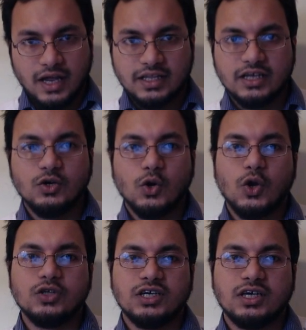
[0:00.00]
and then
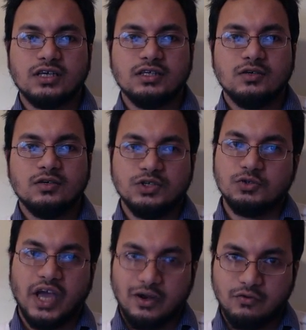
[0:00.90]
your logic
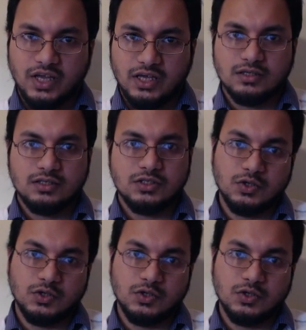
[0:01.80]
which would agree